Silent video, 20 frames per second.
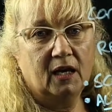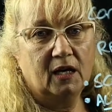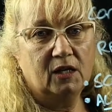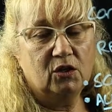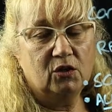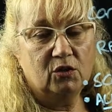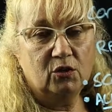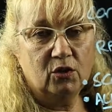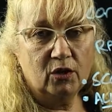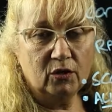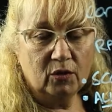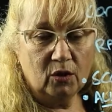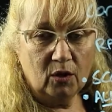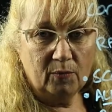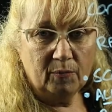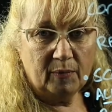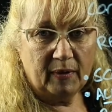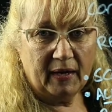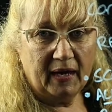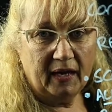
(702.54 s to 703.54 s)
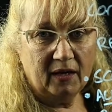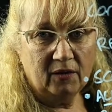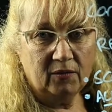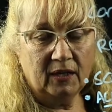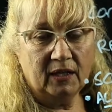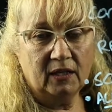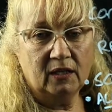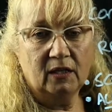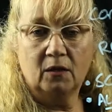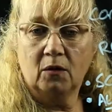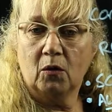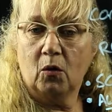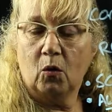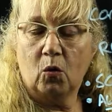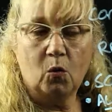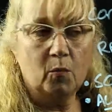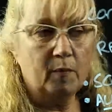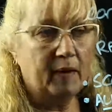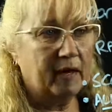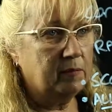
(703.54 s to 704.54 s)
you're not comparing,
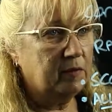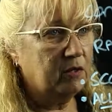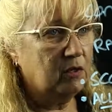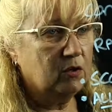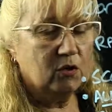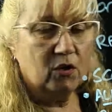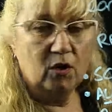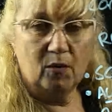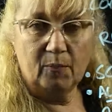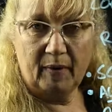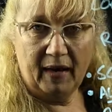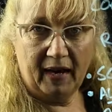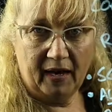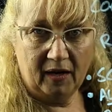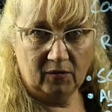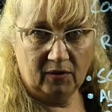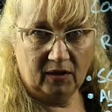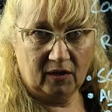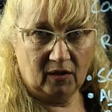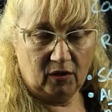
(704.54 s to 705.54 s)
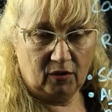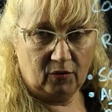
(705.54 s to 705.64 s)
or maybe you're comparing